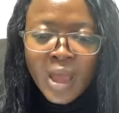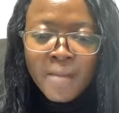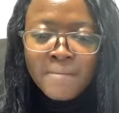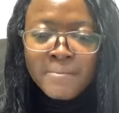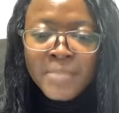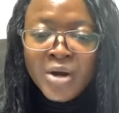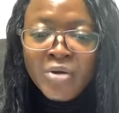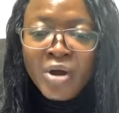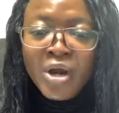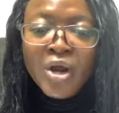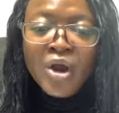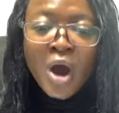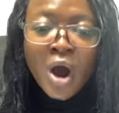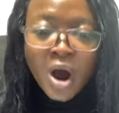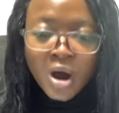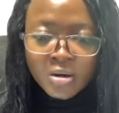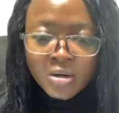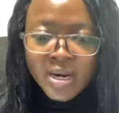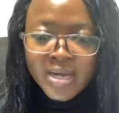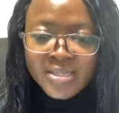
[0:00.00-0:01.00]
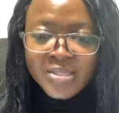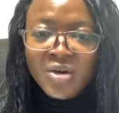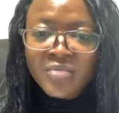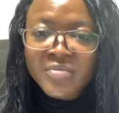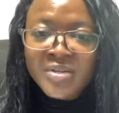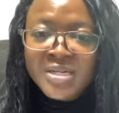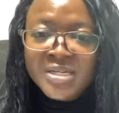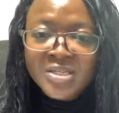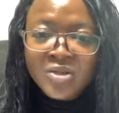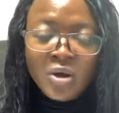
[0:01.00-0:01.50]
But regardless
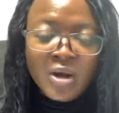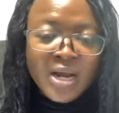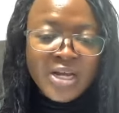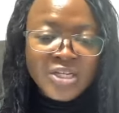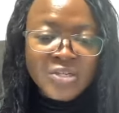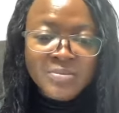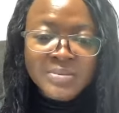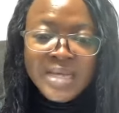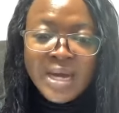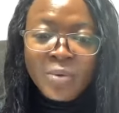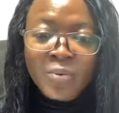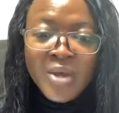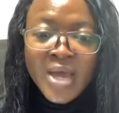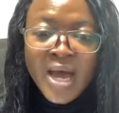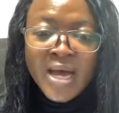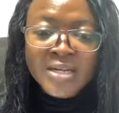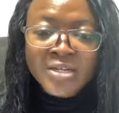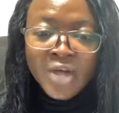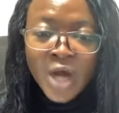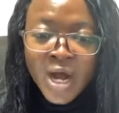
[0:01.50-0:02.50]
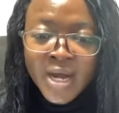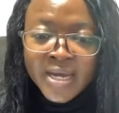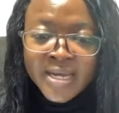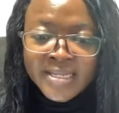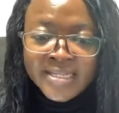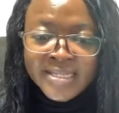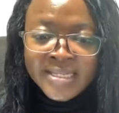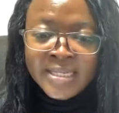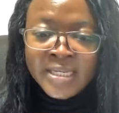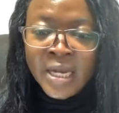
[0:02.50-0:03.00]
of the scholarships that we are
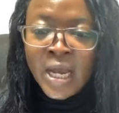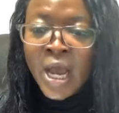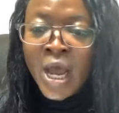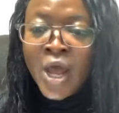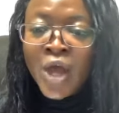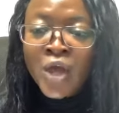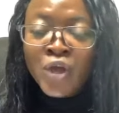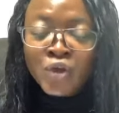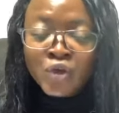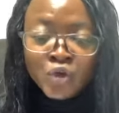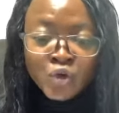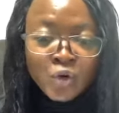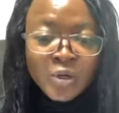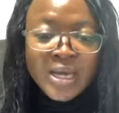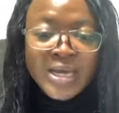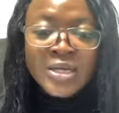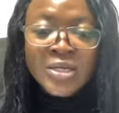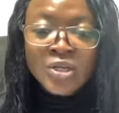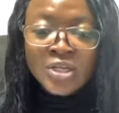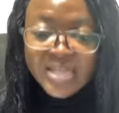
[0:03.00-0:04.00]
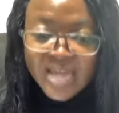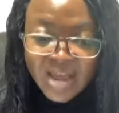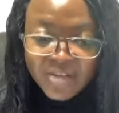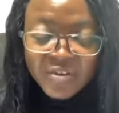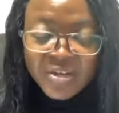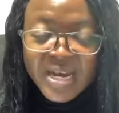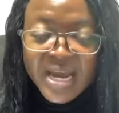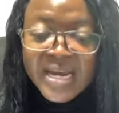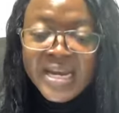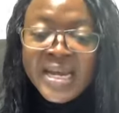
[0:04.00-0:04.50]
targeting, you can
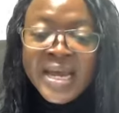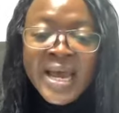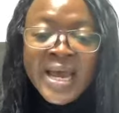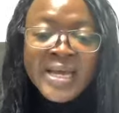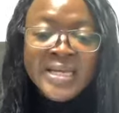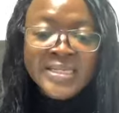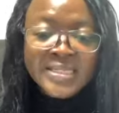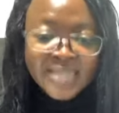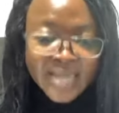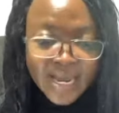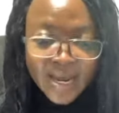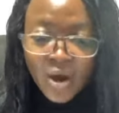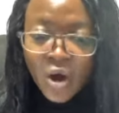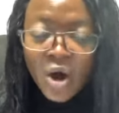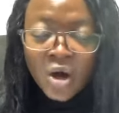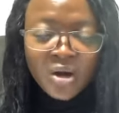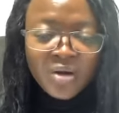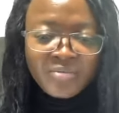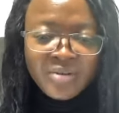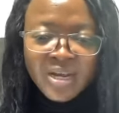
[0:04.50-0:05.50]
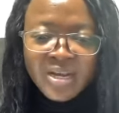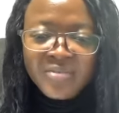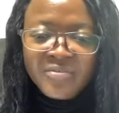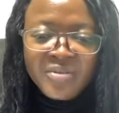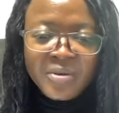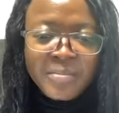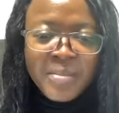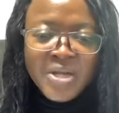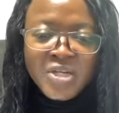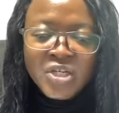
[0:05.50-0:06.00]
definitely take all of the
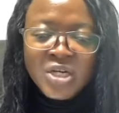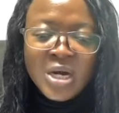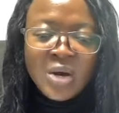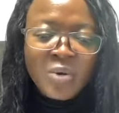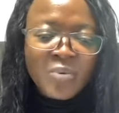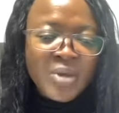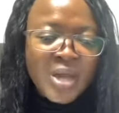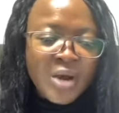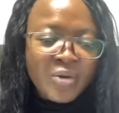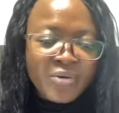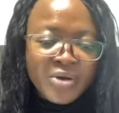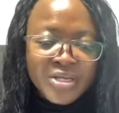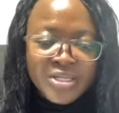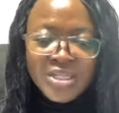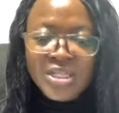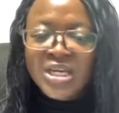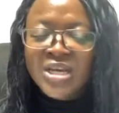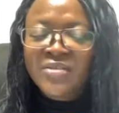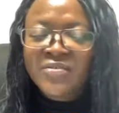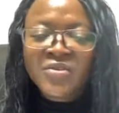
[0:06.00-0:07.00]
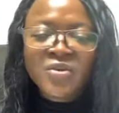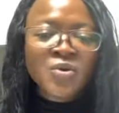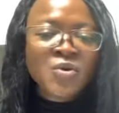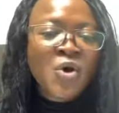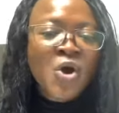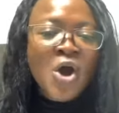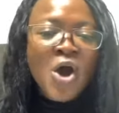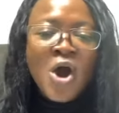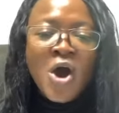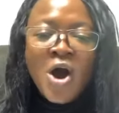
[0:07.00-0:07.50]
information that we are going to give you,
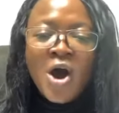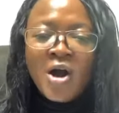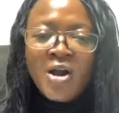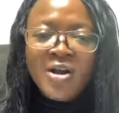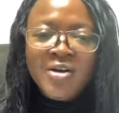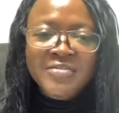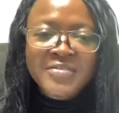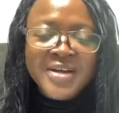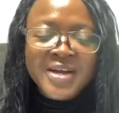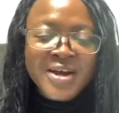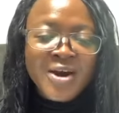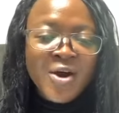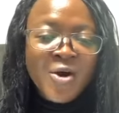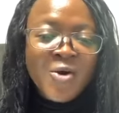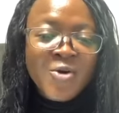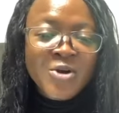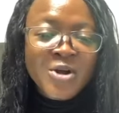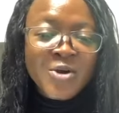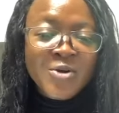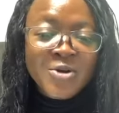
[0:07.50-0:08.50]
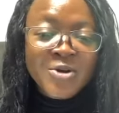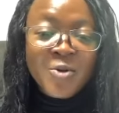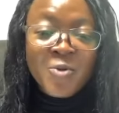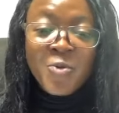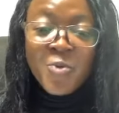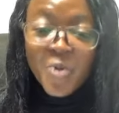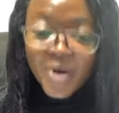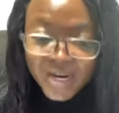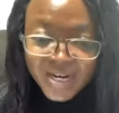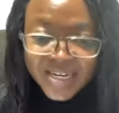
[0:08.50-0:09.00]
all of the
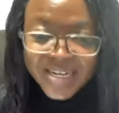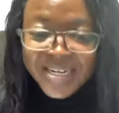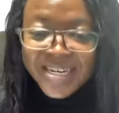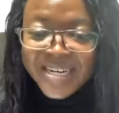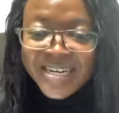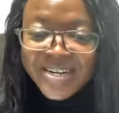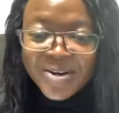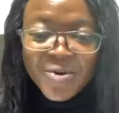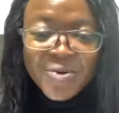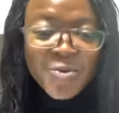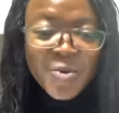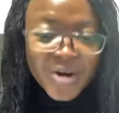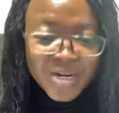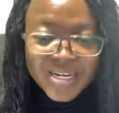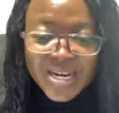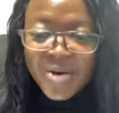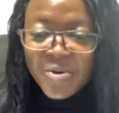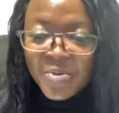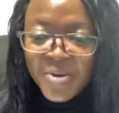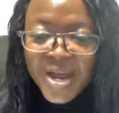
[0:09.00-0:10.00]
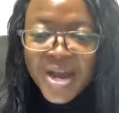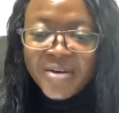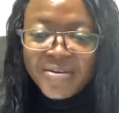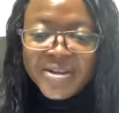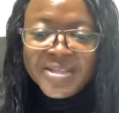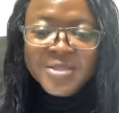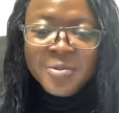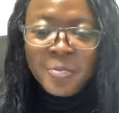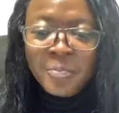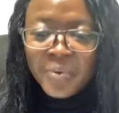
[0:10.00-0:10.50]
work that we are
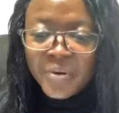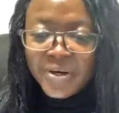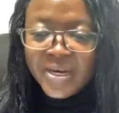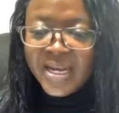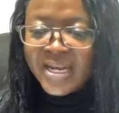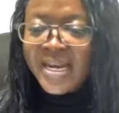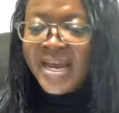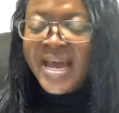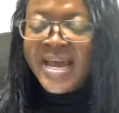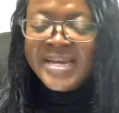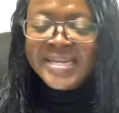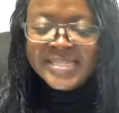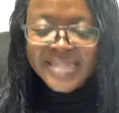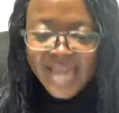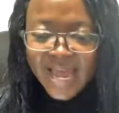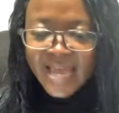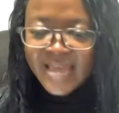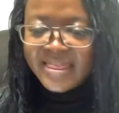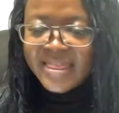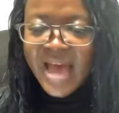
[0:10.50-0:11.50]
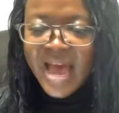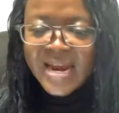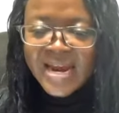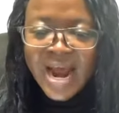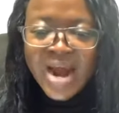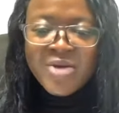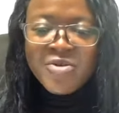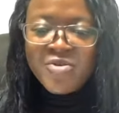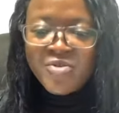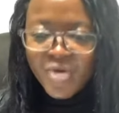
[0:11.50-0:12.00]
going to put in, take that
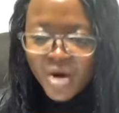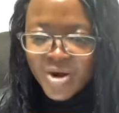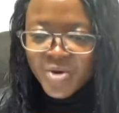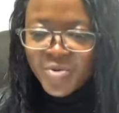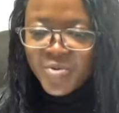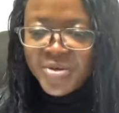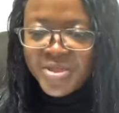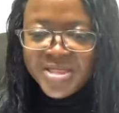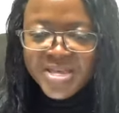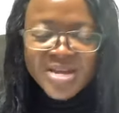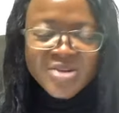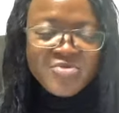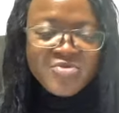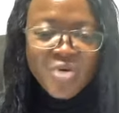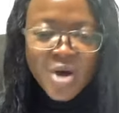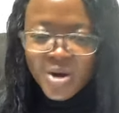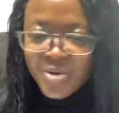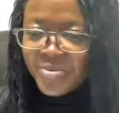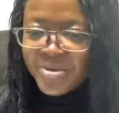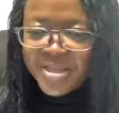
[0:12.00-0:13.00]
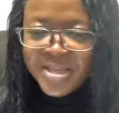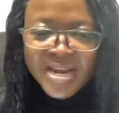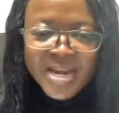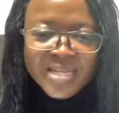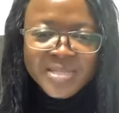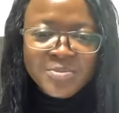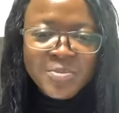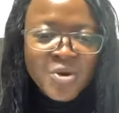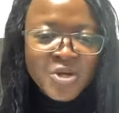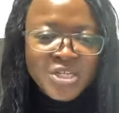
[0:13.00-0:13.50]
and run with it
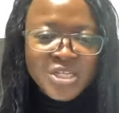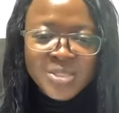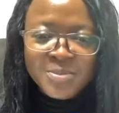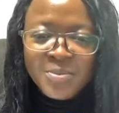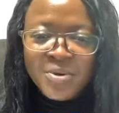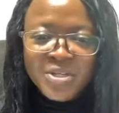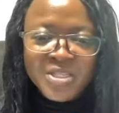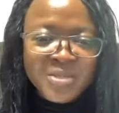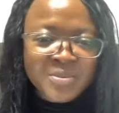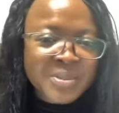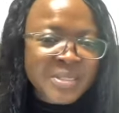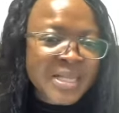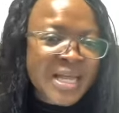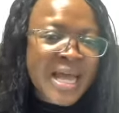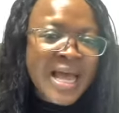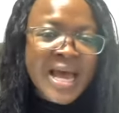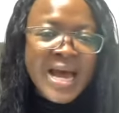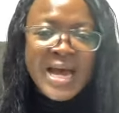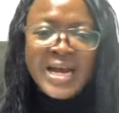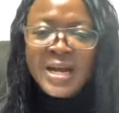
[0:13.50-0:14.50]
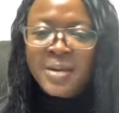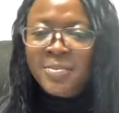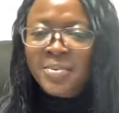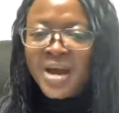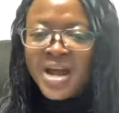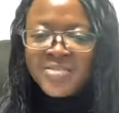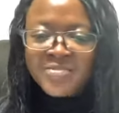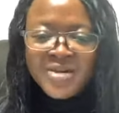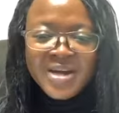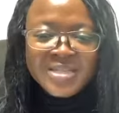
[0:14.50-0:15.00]
as much as possible and
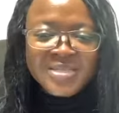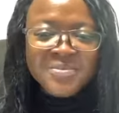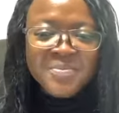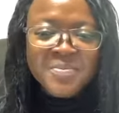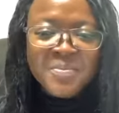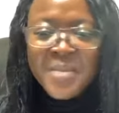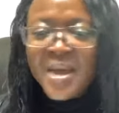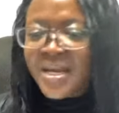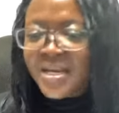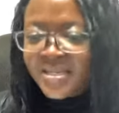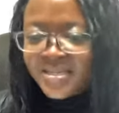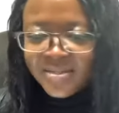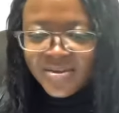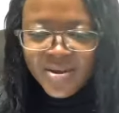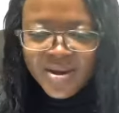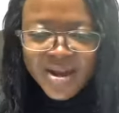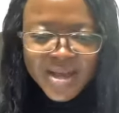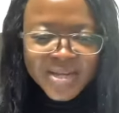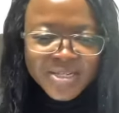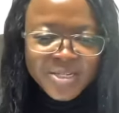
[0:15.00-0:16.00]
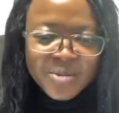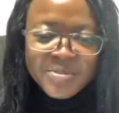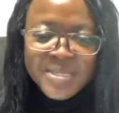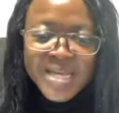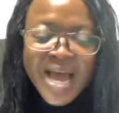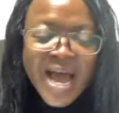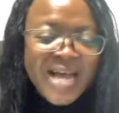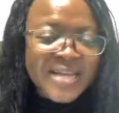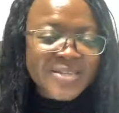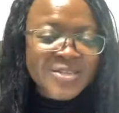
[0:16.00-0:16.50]
apply for as many scholarships
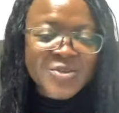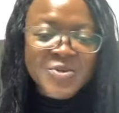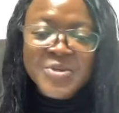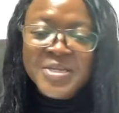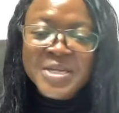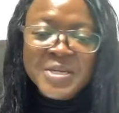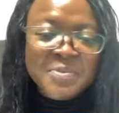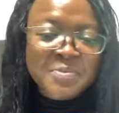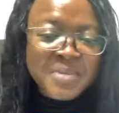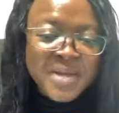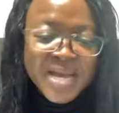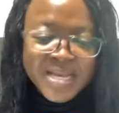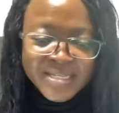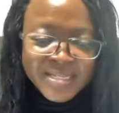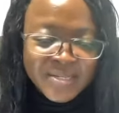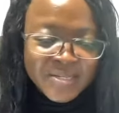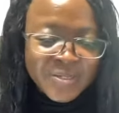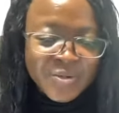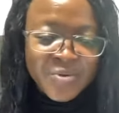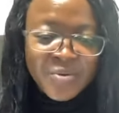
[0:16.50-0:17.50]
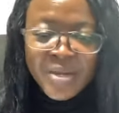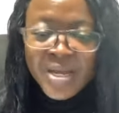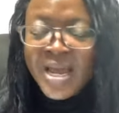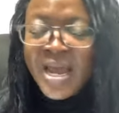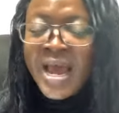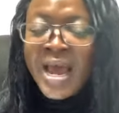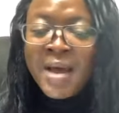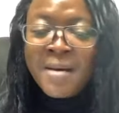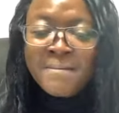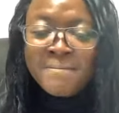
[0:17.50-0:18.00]
as you deem necessary.
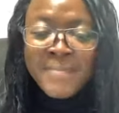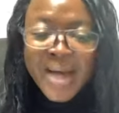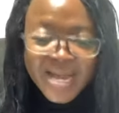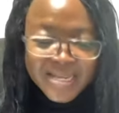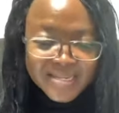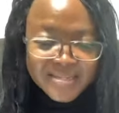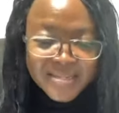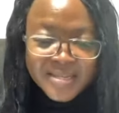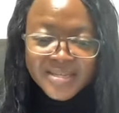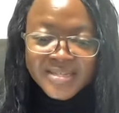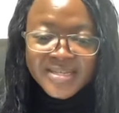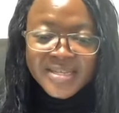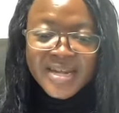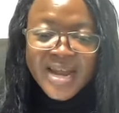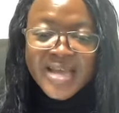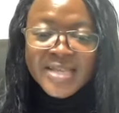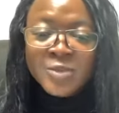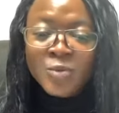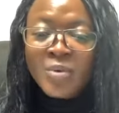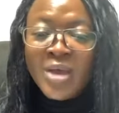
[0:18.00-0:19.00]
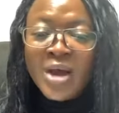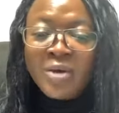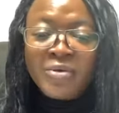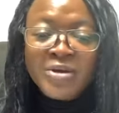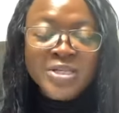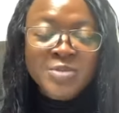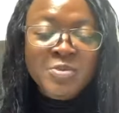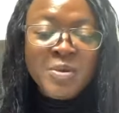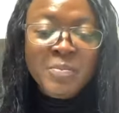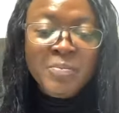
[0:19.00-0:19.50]
Master students, we are
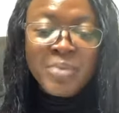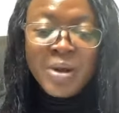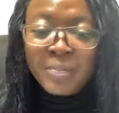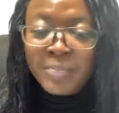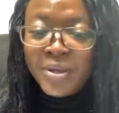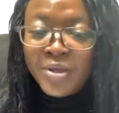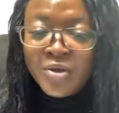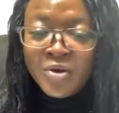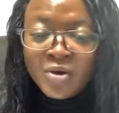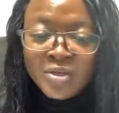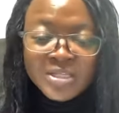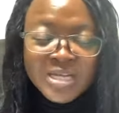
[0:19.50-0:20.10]
going to be prepping you all